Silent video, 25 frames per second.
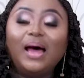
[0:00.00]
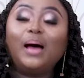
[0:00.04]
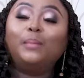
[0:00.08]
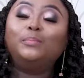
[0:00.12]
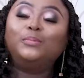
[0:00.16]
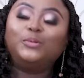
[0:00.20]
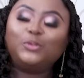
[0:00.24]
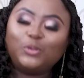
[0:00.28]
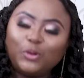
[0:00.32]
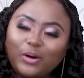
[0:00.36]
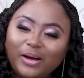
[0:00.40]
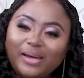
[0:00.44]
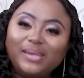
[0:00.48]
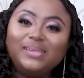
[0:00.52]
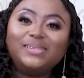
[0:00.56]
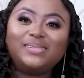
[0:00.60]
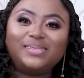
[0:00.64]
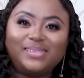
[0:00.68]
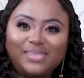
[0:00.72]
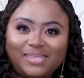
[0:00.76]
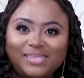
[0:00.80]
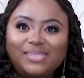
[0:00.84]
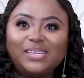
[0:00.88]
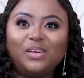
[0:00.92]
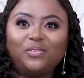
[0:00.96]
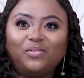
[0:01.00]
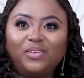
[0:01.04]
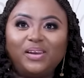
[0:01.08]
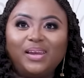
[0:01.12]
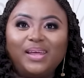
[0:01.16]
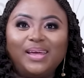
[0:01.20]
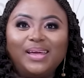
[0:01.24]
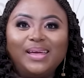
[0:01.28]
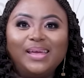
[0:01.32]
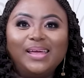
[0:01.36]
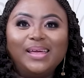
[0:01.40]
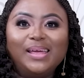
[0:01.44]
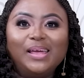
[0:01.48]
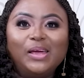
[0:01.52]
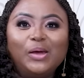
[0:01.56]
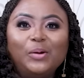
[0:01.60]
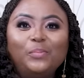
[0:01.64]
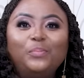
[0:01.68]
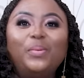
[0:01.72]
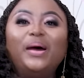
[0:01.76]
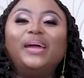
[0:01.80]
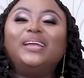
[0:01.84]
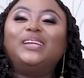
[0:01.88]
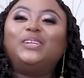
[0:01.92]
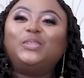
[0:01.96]
I'm joined this evening
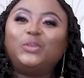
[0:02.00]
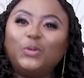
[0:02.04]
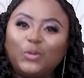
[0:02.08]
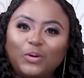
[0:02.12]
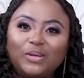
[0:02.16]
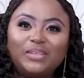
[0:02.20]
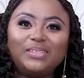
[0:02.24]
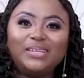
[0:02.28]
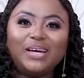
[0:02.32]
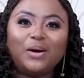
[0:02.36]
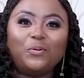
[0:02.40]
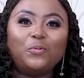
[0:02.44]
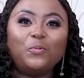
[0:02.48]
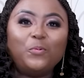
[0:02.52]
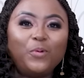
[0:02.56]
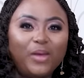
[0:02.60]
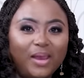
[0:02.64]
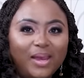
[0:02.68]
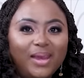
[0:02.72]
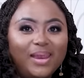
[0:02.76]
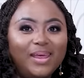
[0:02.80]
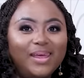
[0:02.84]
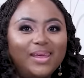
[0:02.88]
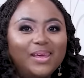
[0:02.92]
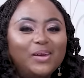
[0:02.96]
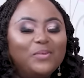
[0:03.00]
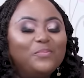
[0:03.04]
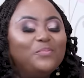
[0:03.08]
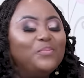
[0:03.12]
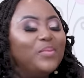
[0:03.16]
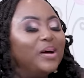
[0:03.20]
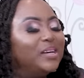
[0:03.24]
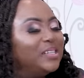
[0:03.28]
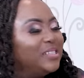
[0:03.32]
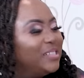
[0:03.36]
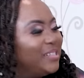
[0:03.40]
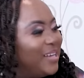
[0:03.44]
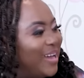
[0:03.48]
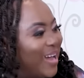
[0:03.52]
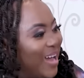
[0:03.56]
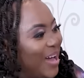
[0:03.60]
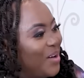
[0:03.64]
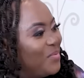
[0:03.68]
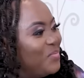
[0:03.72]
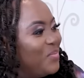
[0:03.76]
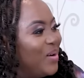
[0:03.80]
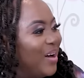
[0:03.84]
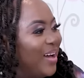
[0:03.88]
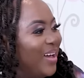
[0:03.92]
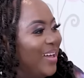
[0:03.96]
by Dr. Winnie
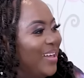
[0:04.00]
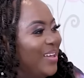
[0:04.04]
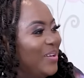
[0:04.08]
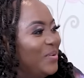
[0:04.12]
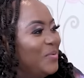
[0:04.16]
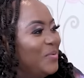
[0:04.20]
Mashaba.